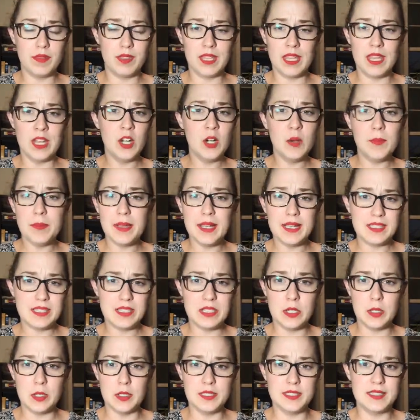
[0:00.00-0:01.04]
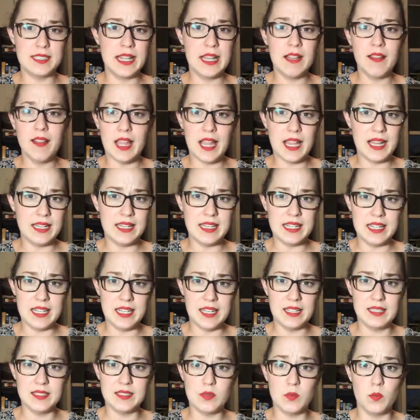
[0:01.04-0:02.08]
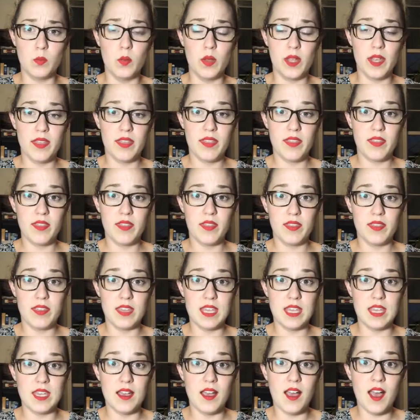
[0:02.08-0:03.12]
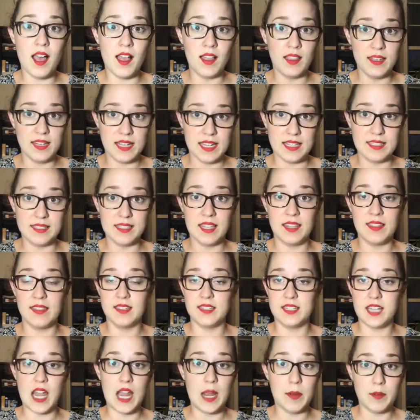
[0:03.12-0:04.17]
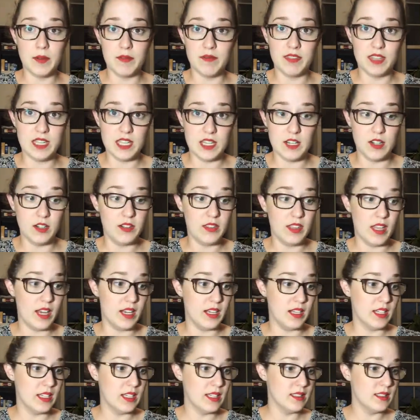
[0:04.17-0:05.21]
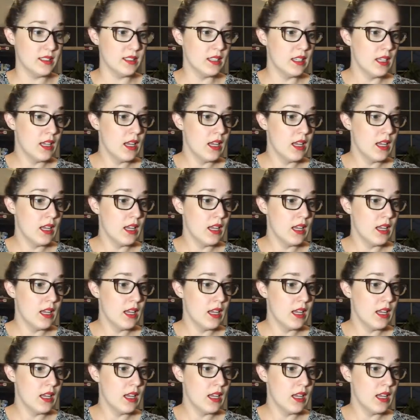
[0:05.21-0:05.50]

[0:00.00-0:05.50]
intermix your sale ideas with the holidays and the time of the year that it is.